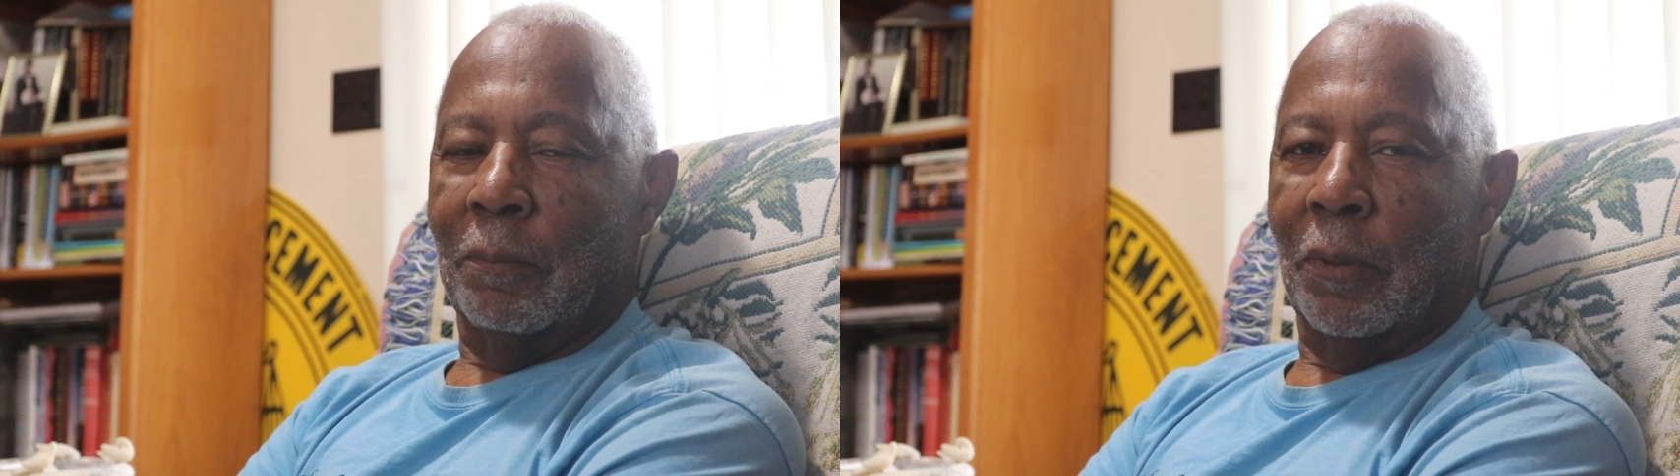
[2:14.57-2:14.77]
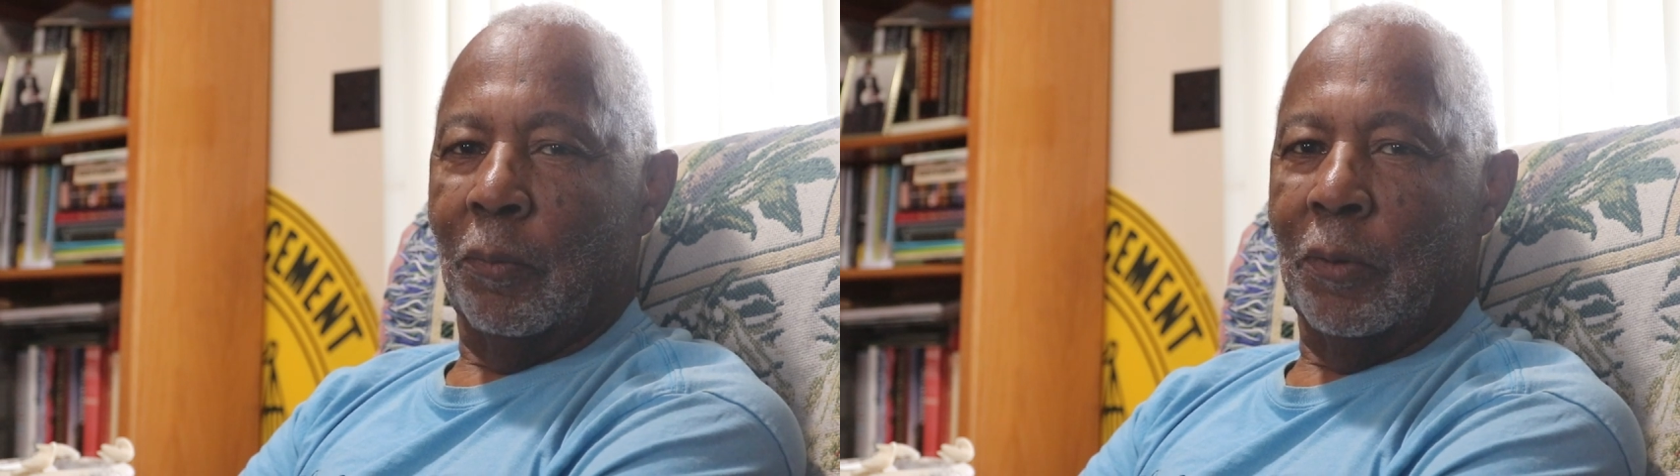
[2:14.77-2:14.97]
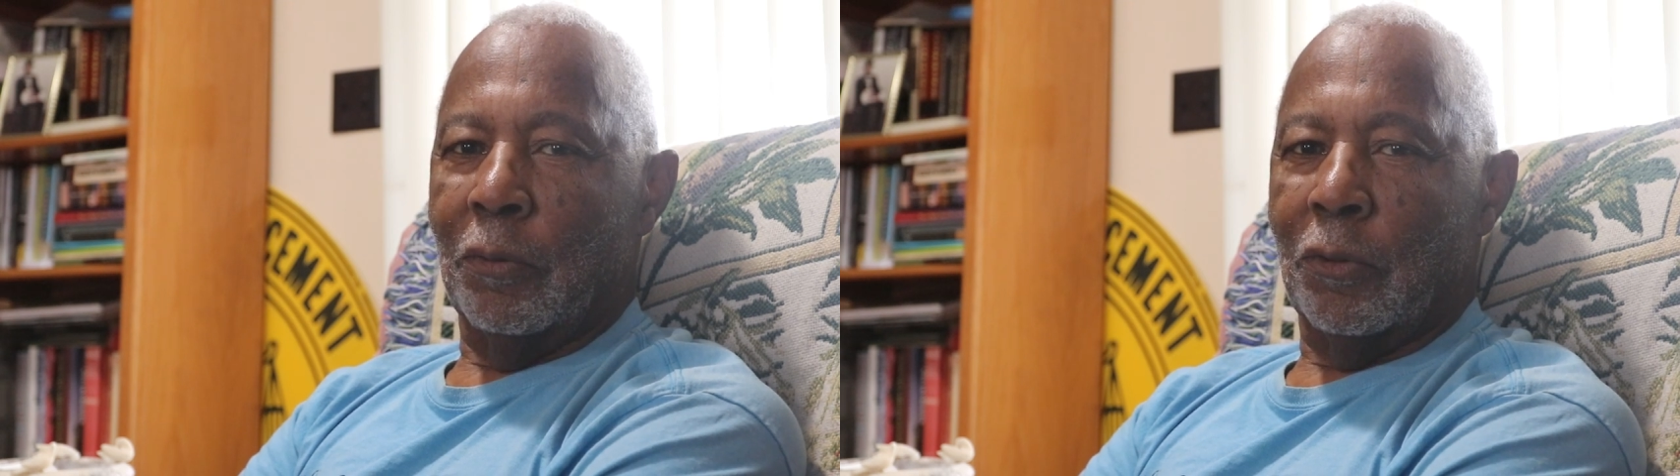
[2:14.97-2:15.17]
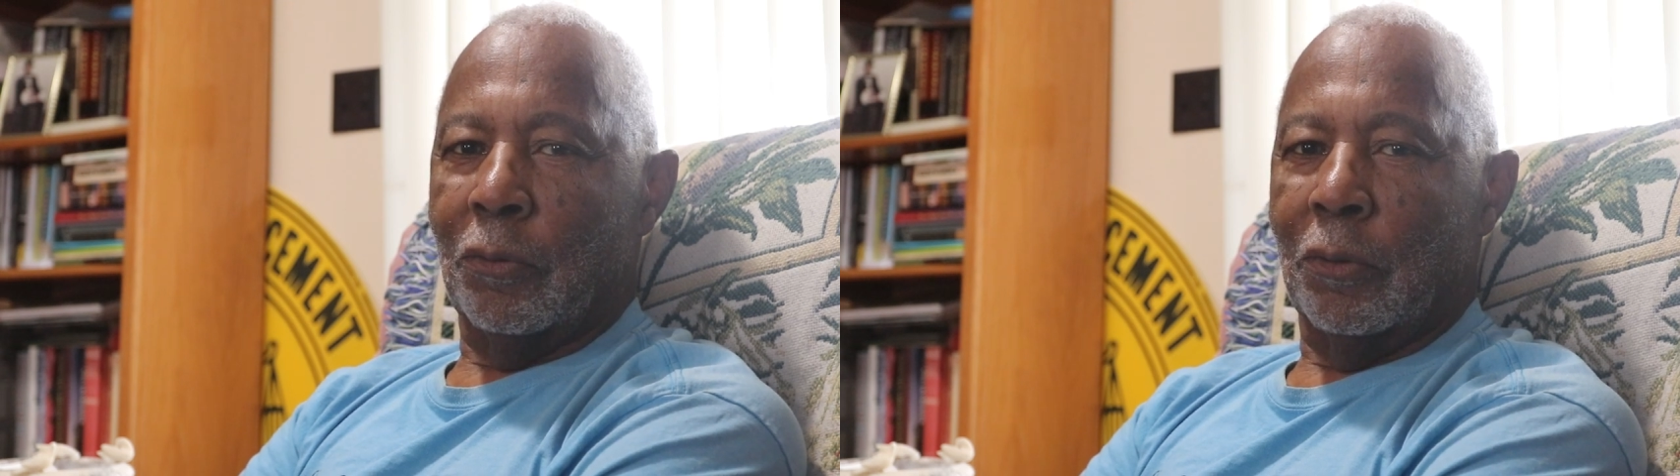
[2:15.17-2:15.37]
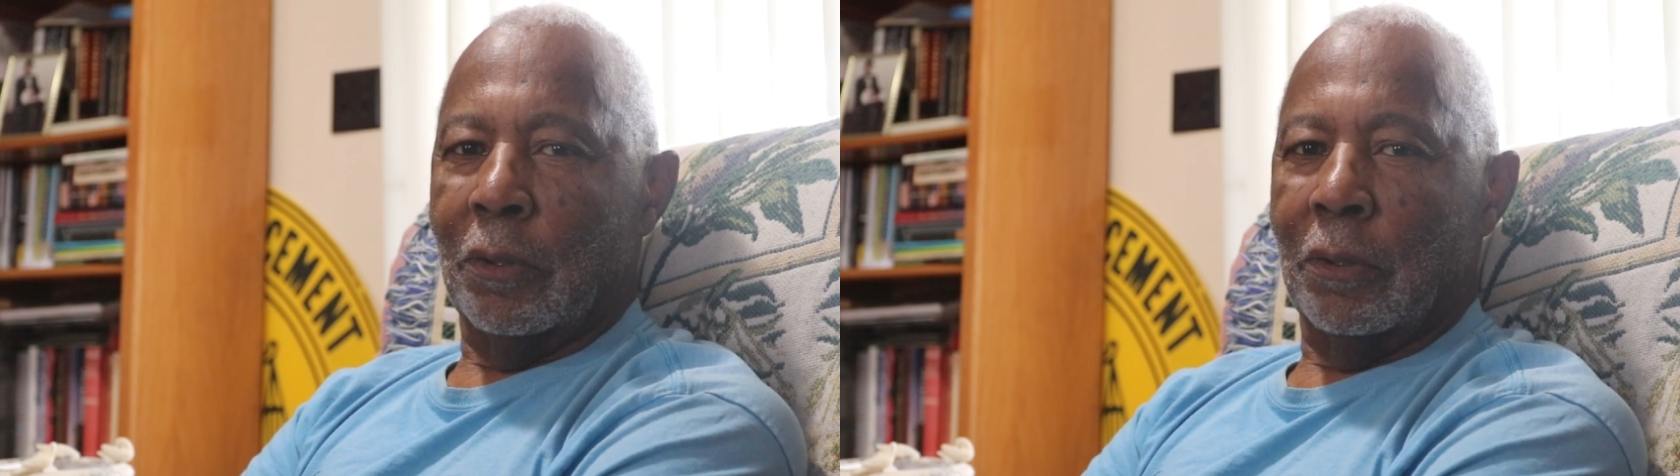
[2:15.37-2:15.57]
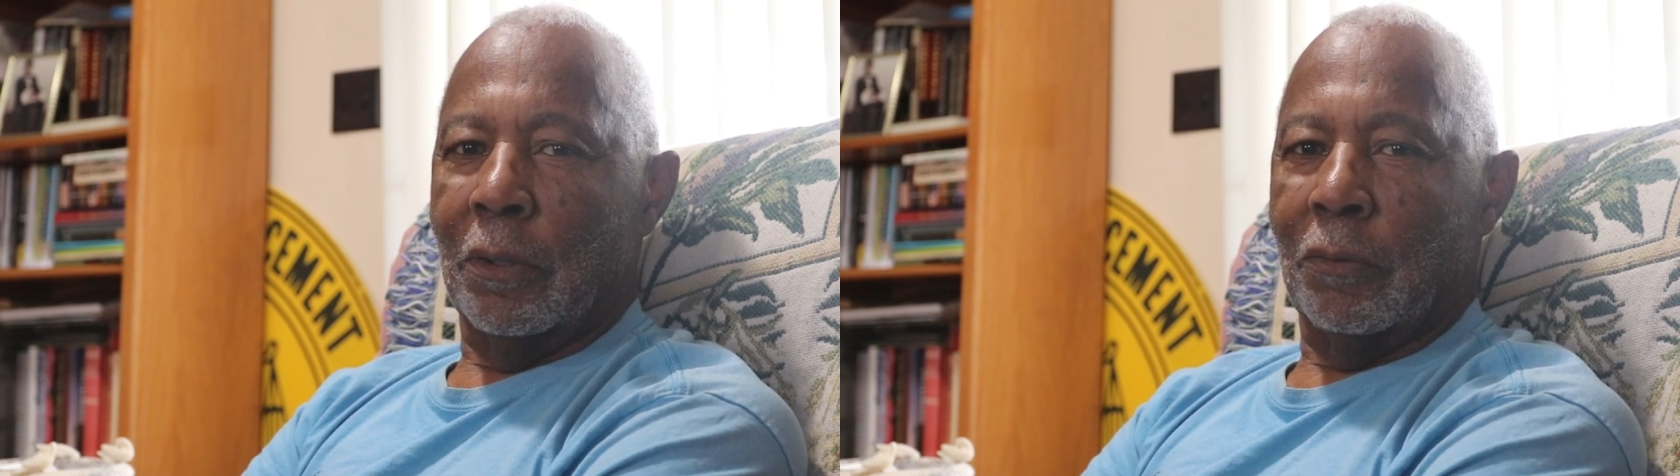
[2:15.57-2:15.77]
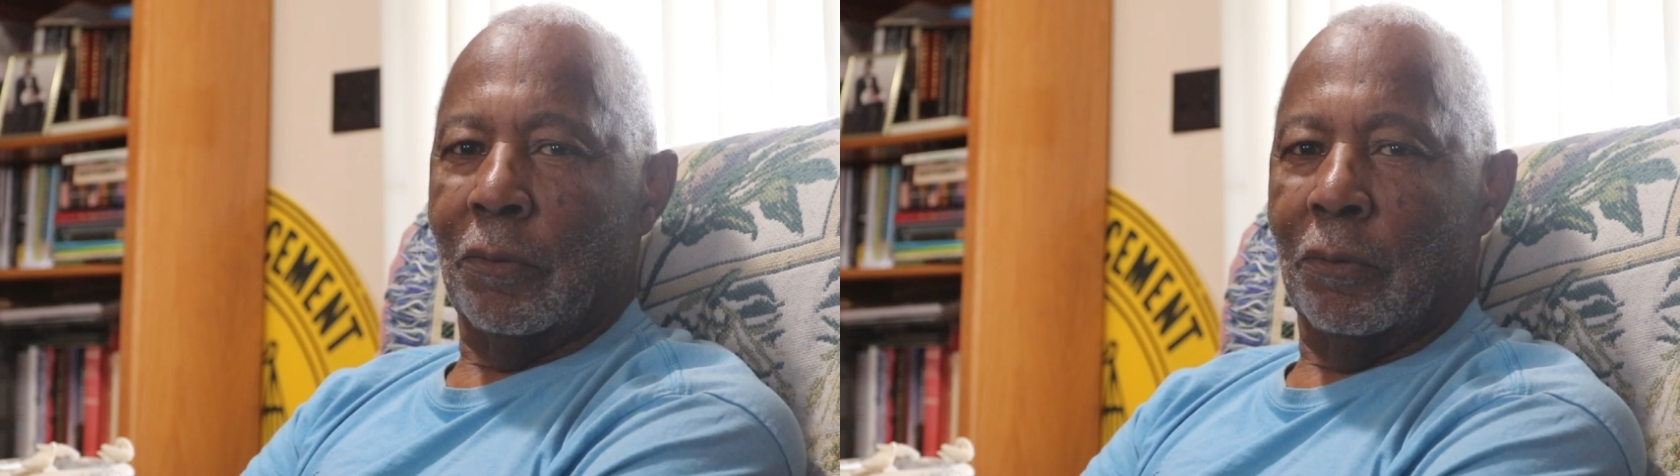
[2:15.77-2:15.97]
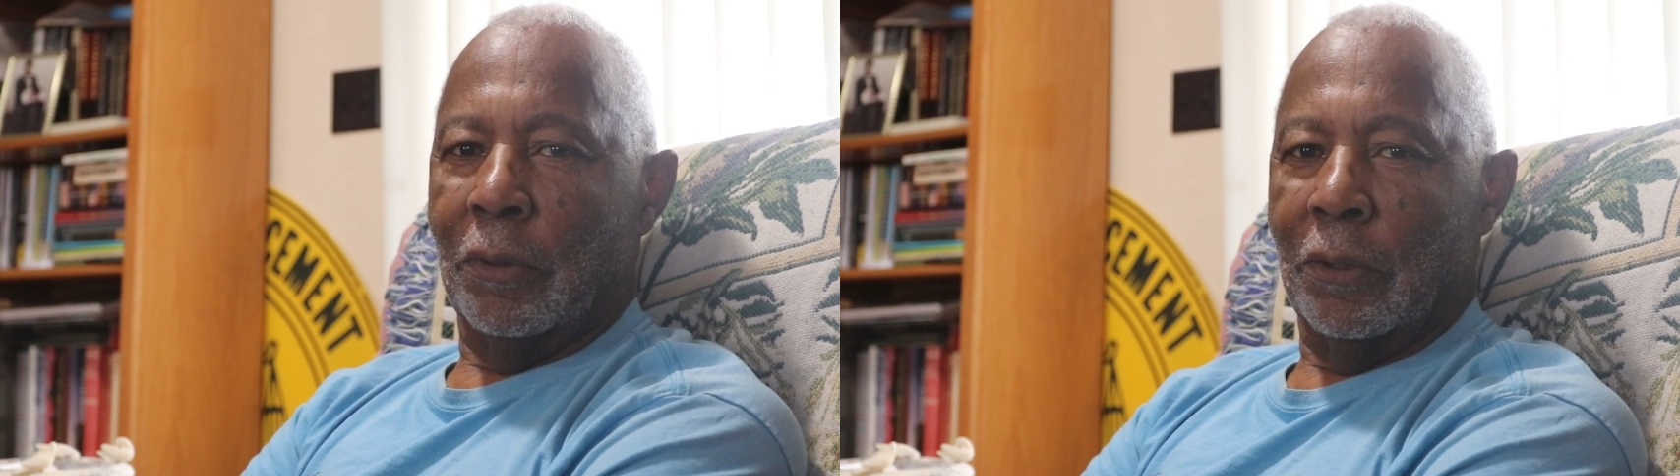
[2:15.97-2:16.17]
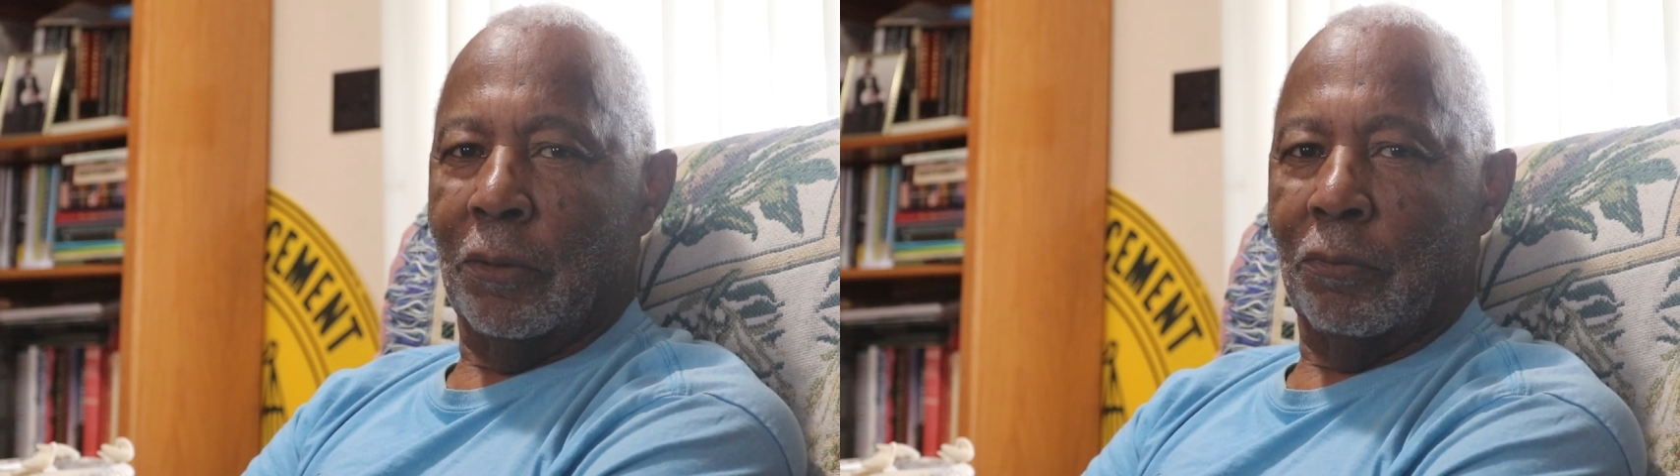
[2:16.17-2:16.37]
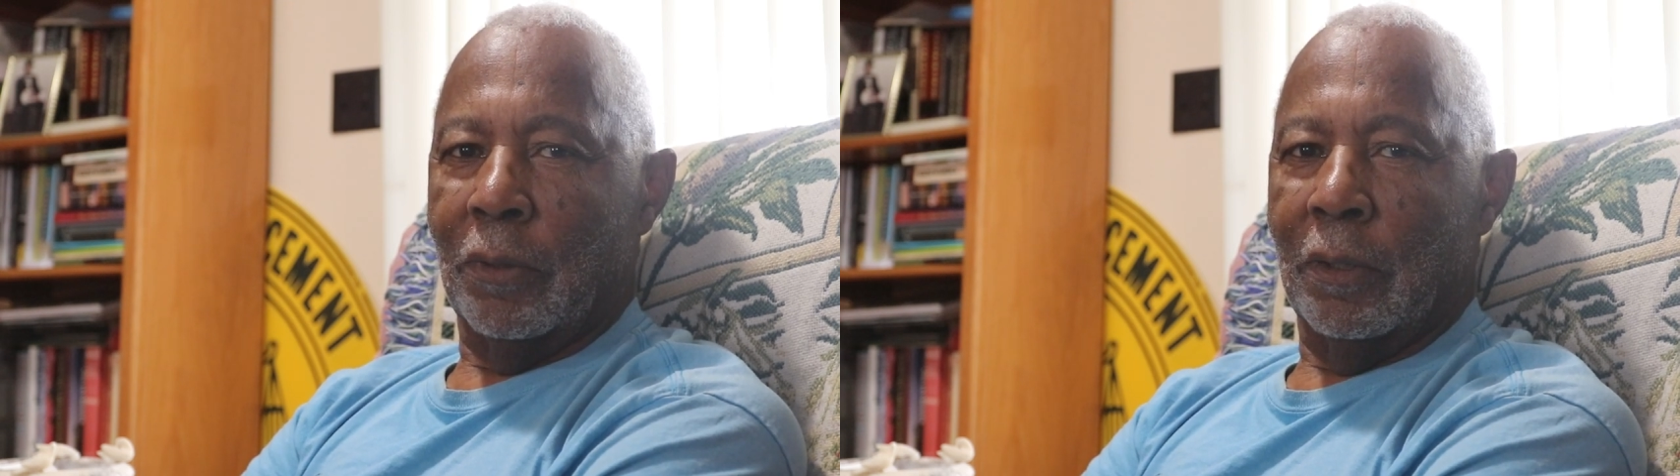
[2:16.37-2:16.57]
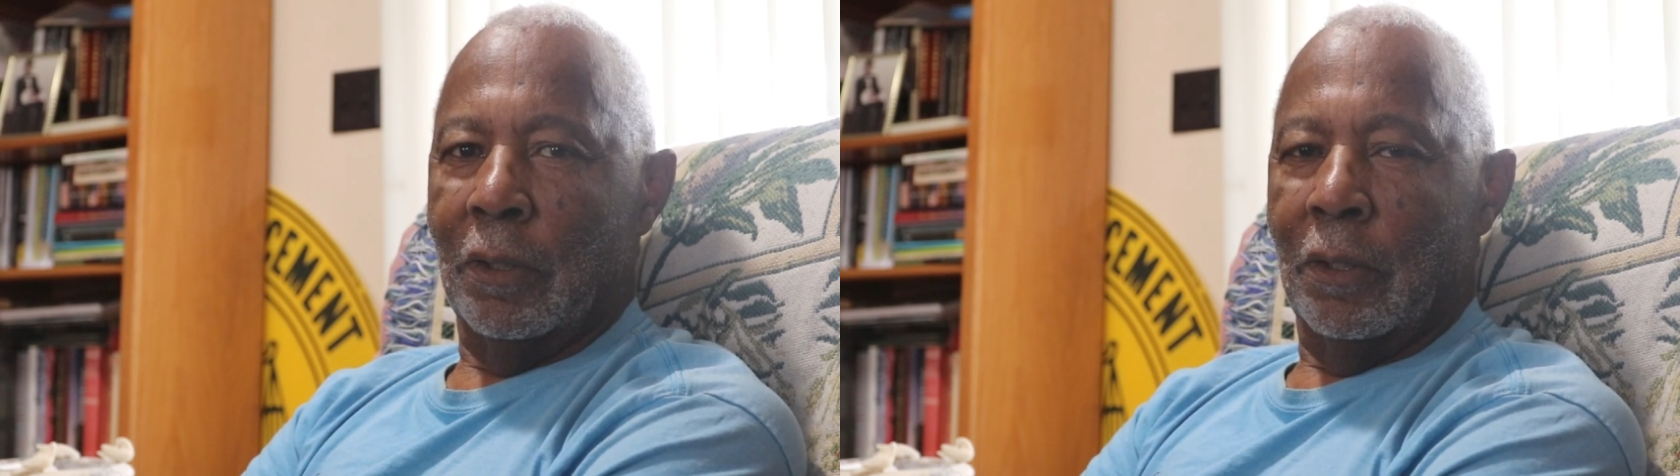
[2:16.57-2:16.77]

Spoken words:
but we were taught Negro history